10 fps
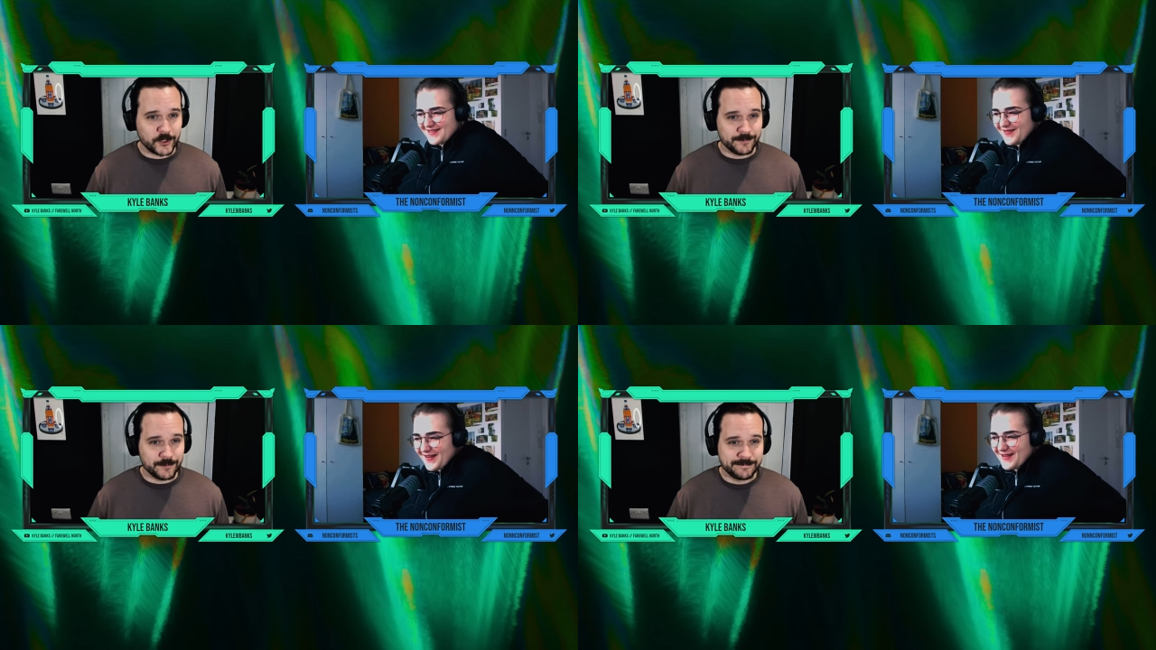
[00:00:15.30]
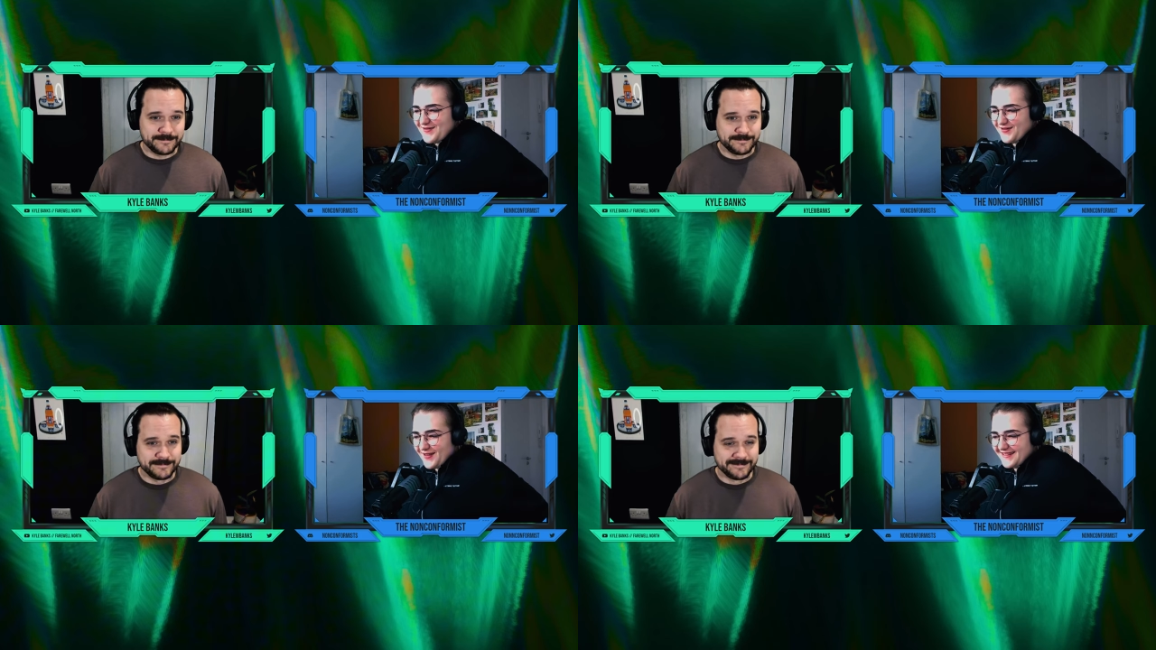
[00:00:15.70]
Speaker 1: So
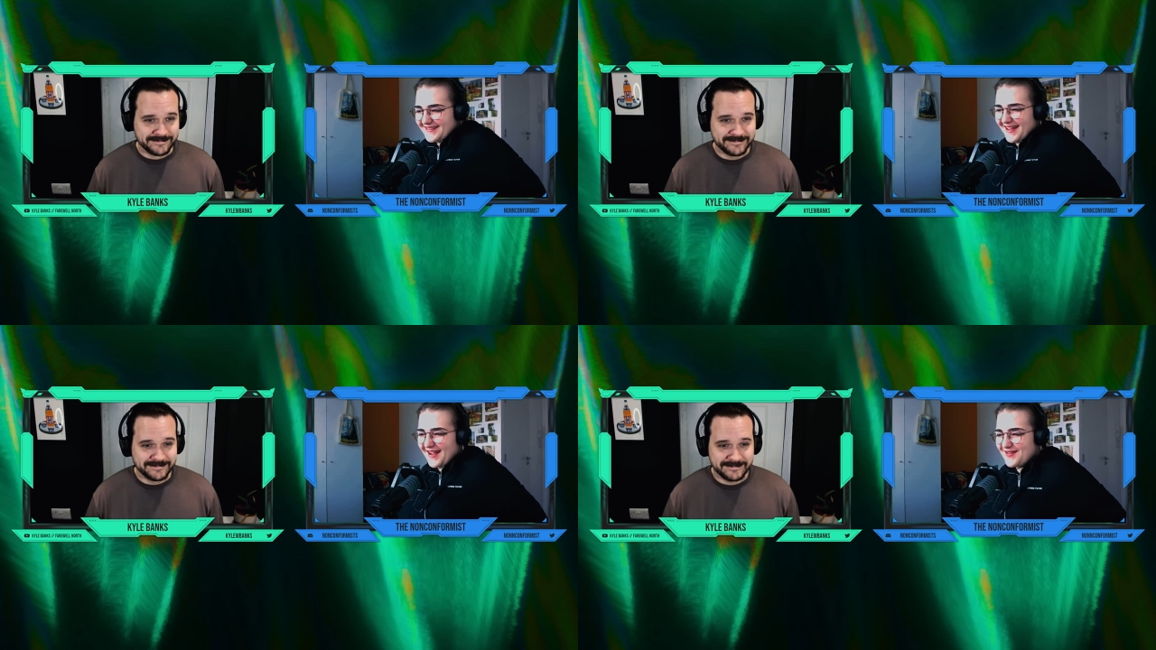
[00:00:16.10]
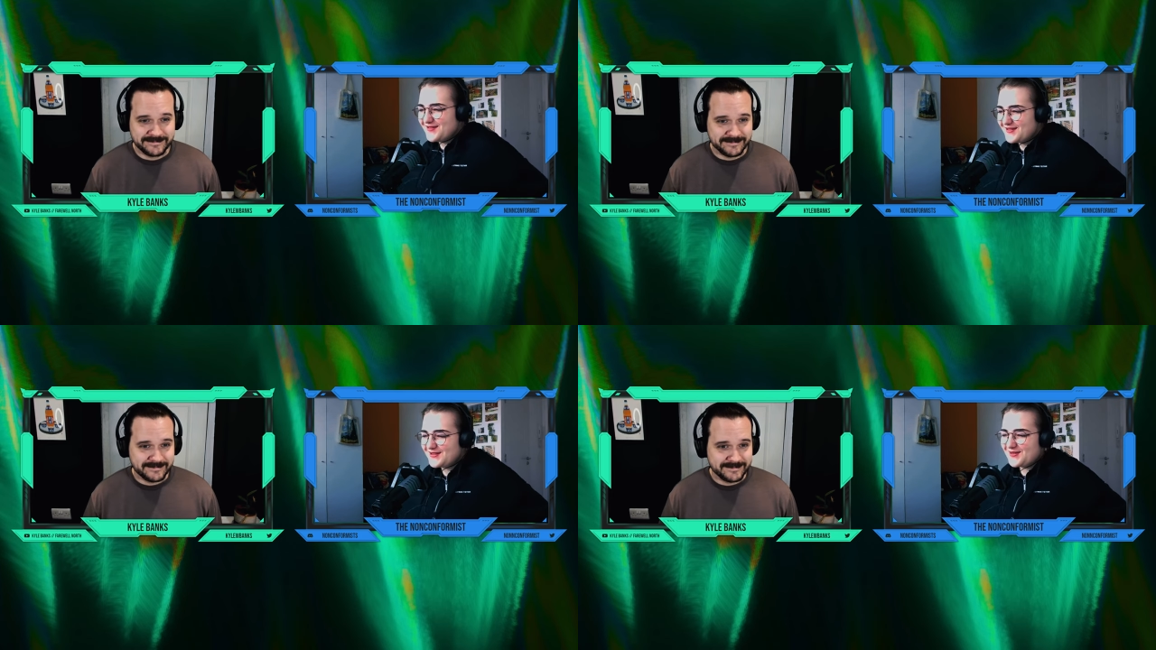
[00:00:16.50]
hello everyone. I
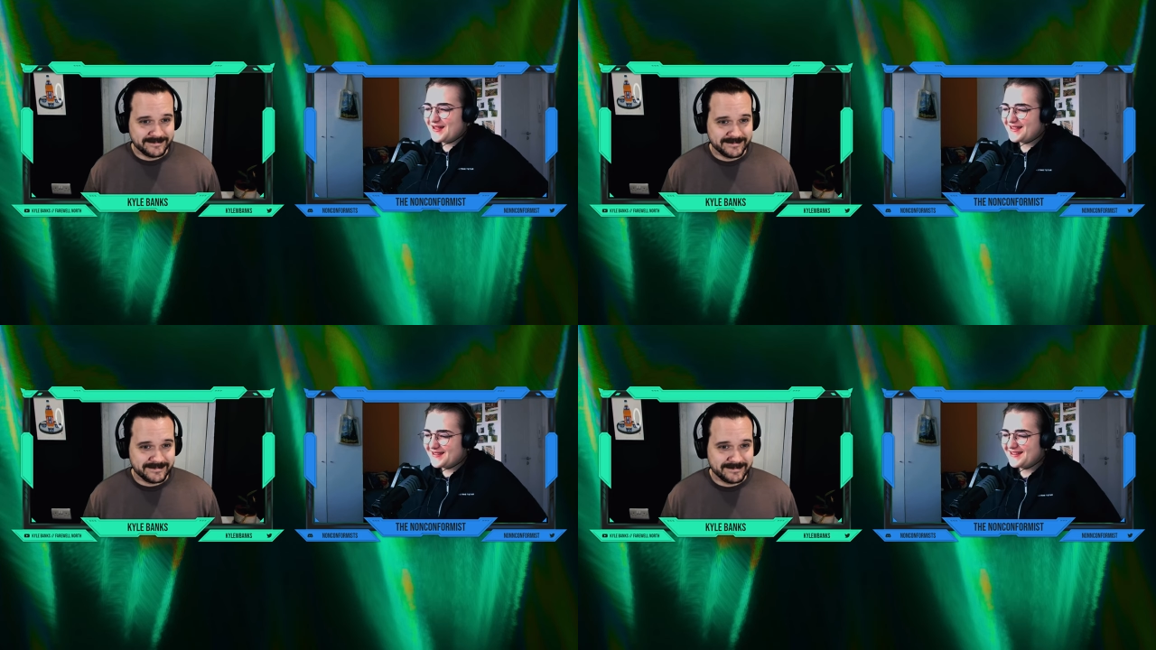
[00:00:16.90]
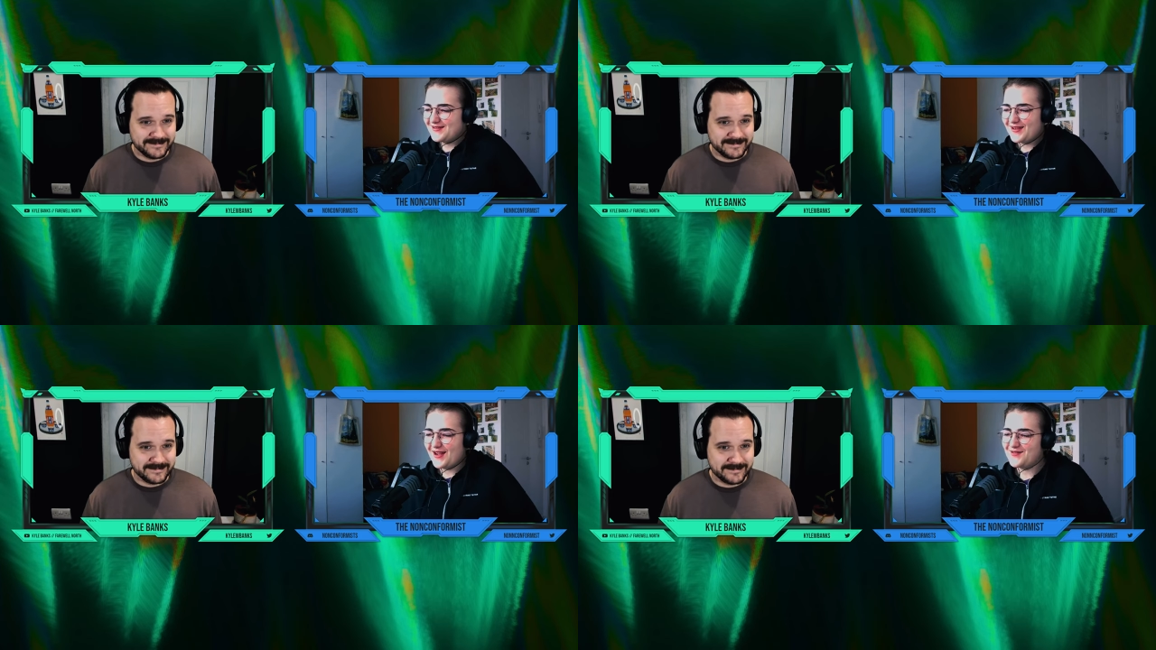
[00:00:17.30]
feel so lucky to
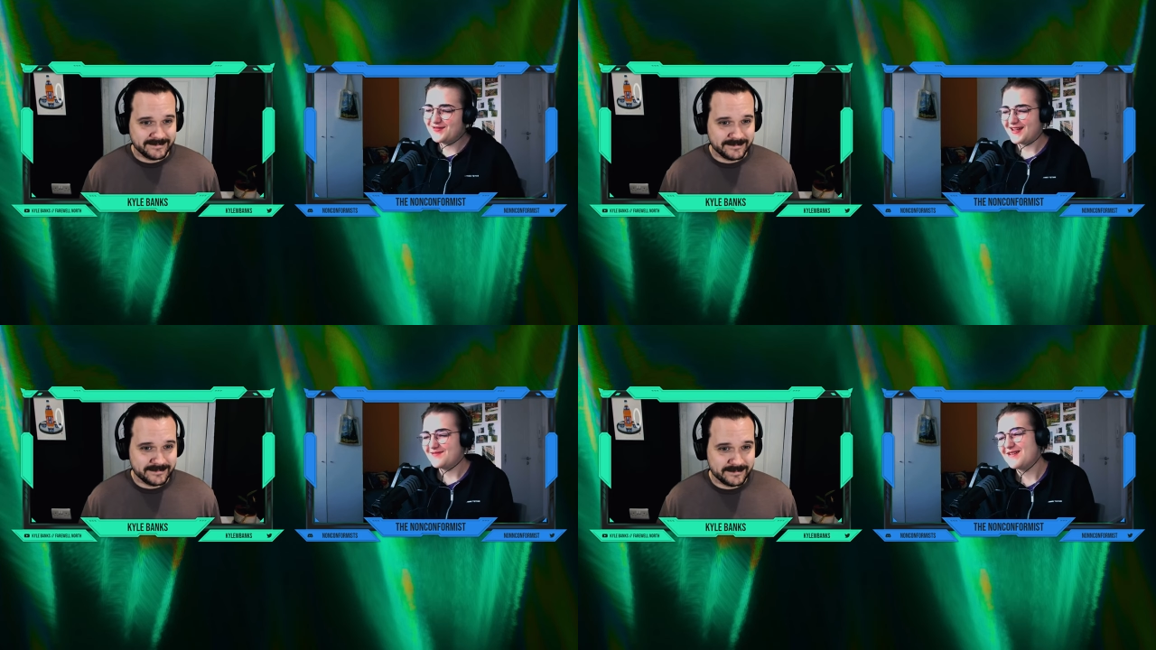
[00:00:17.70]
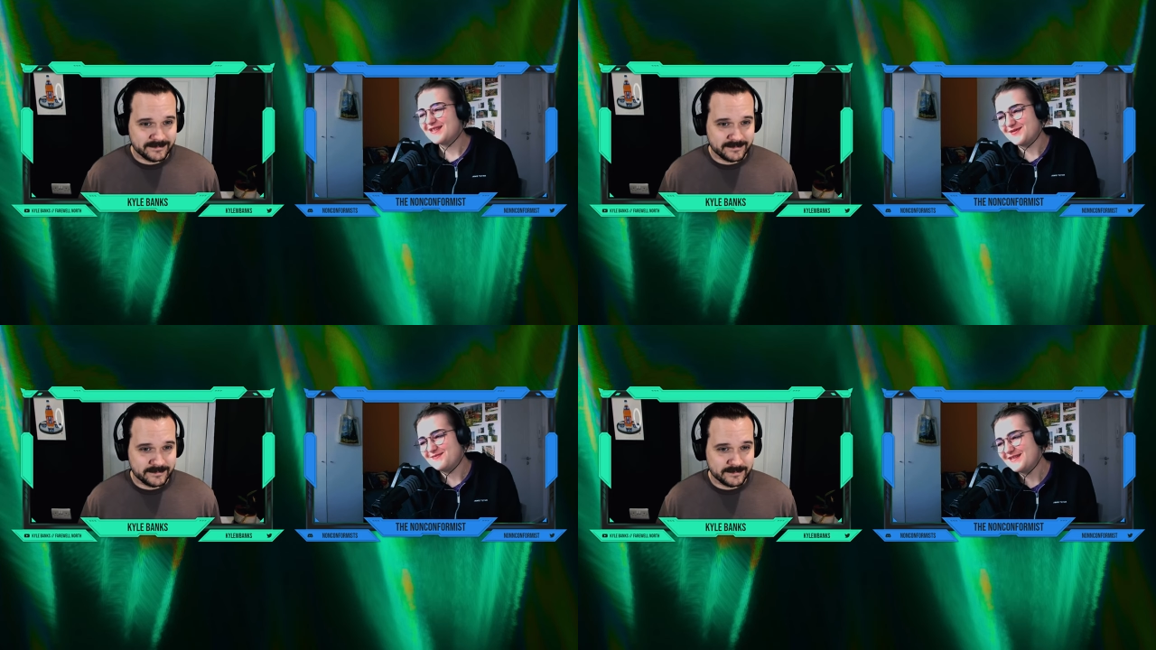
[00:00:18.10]
have Kyle
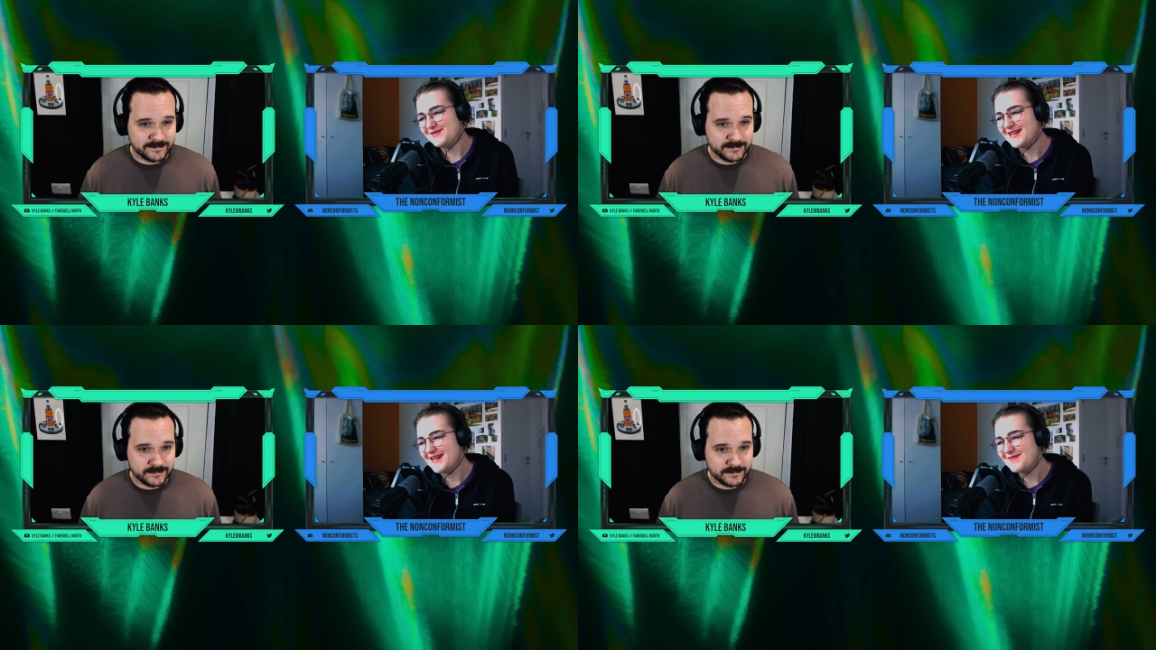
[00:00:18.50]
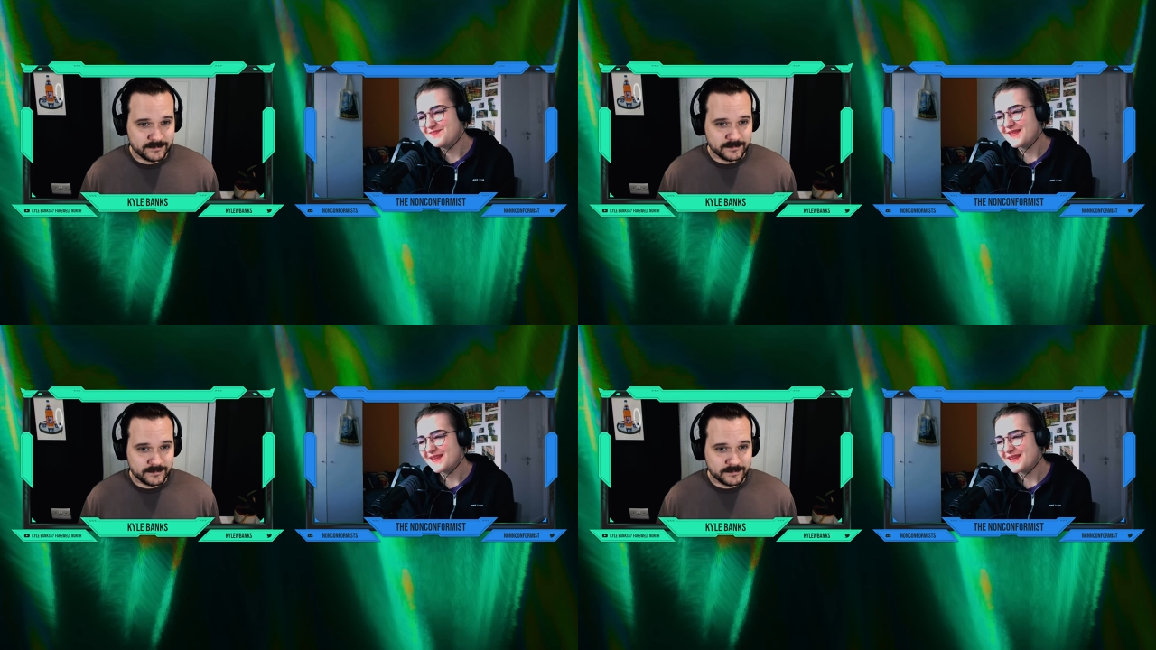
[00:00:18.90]
Banks with me today.